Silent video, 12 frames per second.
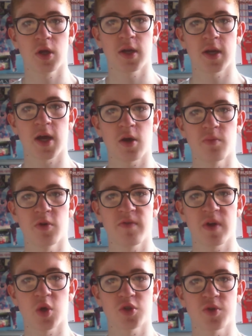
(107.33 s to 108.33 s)
Now
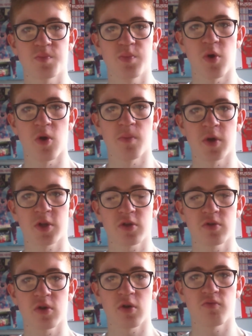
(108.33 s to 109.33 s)
moving on to Bournemouth,
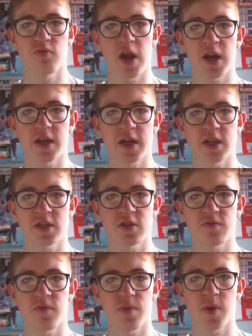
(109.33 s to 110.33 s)
who got
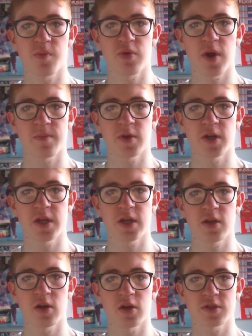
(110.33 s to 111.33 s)
relegated from the Premier
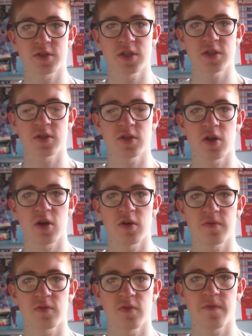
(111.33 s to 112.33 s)
League last season
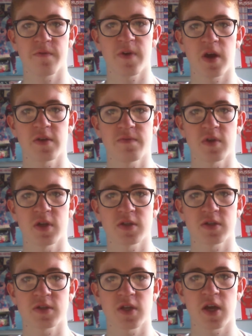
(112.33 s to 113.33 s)
after a 5-year
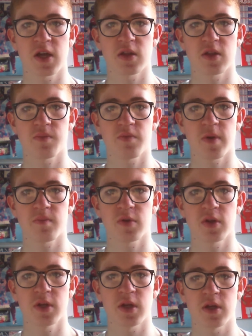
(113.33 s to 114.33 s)
stay in the
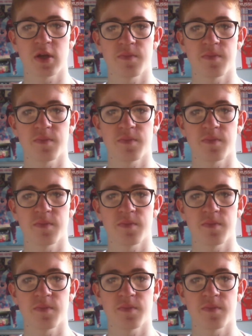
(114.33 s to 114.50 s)
Premier League.